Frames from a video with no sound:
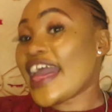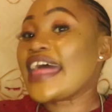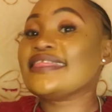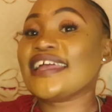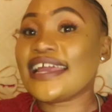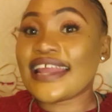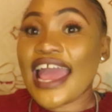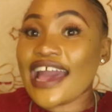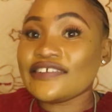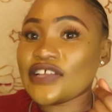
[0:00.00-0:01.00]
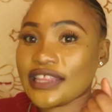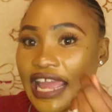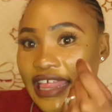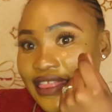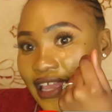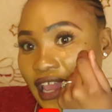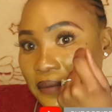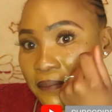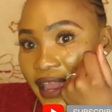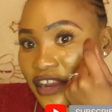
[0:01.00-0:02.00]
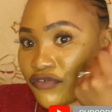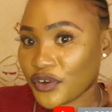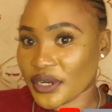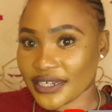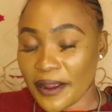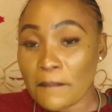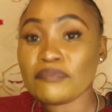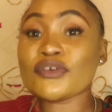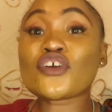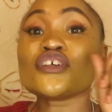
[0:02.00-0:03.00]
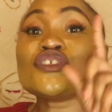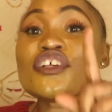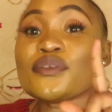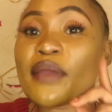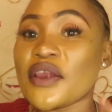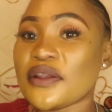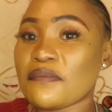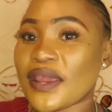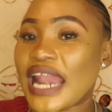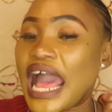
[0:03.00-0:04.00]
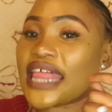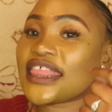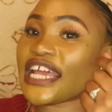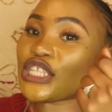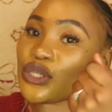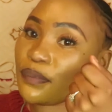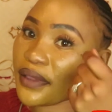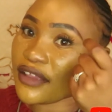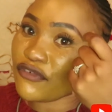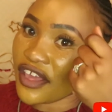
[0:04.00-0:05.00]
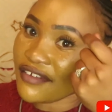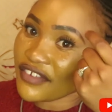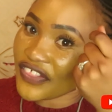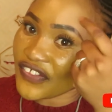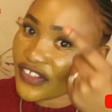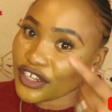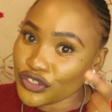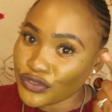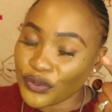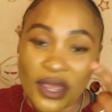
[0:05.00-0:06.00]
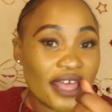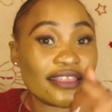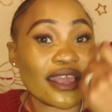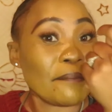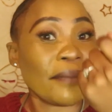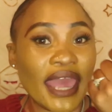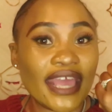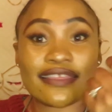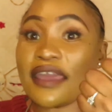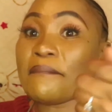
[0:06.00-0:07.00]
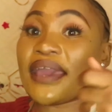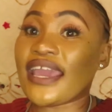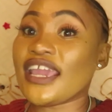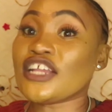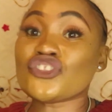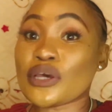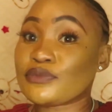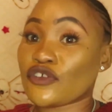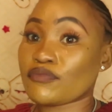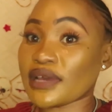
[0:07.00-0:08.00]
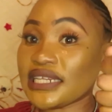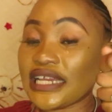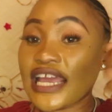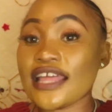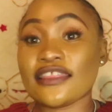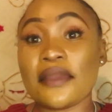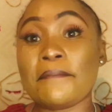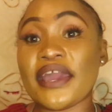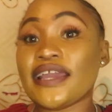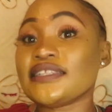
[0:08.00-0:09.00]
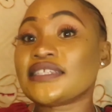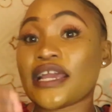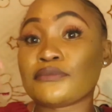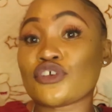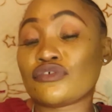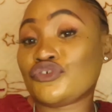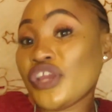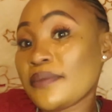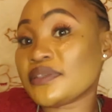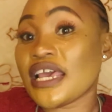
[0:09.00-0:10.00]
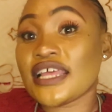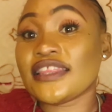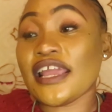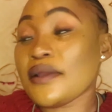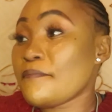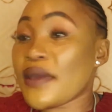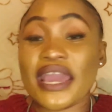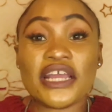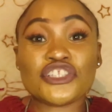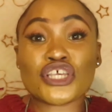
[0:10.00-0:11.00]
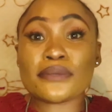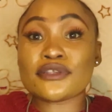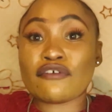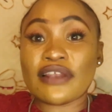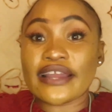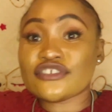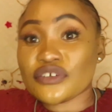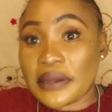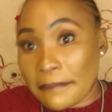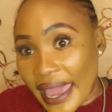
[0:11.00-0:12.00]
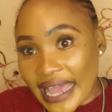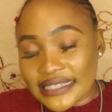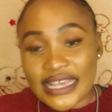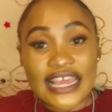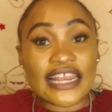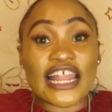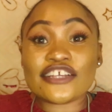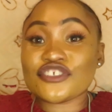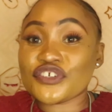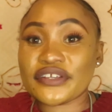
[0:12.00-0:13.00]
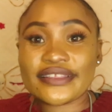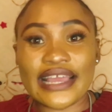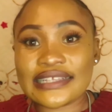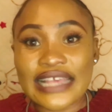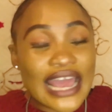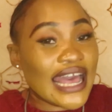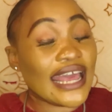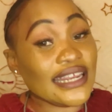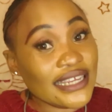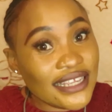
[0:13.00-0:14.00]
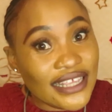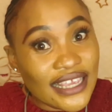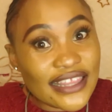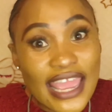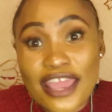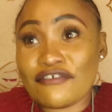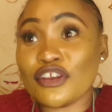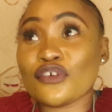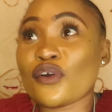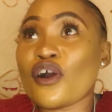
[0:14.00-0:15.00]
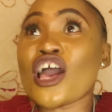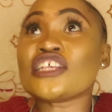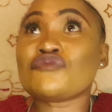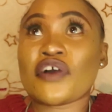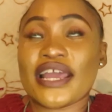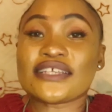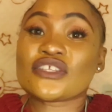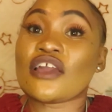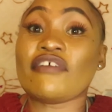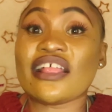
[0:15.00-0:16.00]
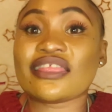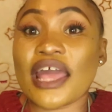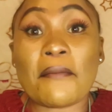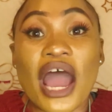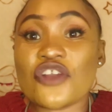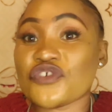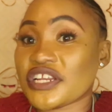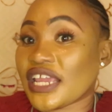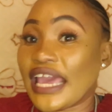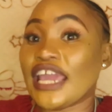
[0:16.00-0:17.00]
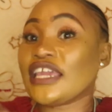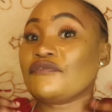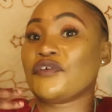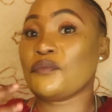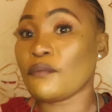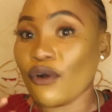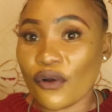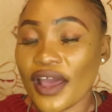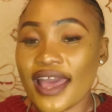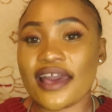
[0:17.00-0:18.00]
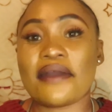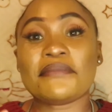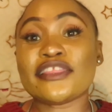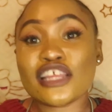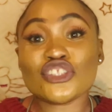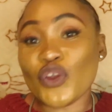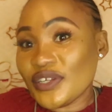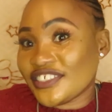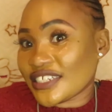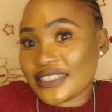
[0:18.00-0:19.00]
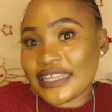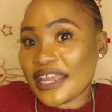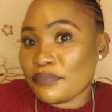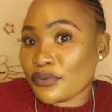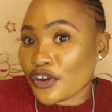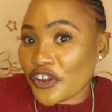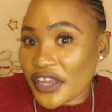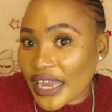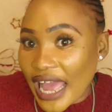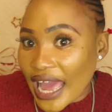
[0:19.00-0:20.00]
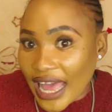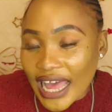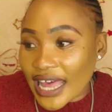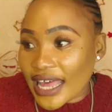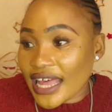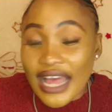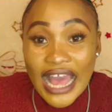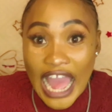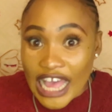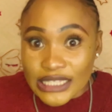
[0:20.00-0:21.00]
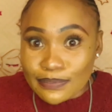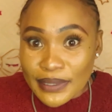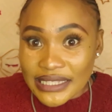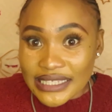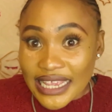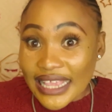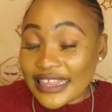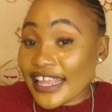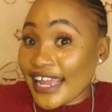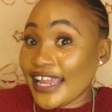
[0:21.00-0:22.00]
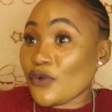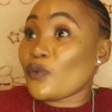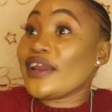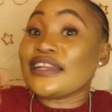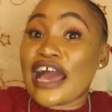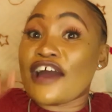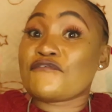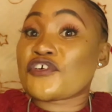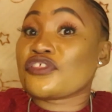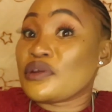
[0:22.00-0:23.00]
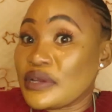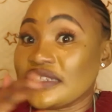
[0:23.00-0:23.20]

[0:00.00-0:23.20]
And then after that, they get paid for it, because those married men are there to pay for everything they do. They pay in terms of money, they pay in terms of trips, they pay in terms of luxury bags, luxury things, honey. They even go as far as giving them 100k, even more. I mean, they don't just date broke husbands. They went out for the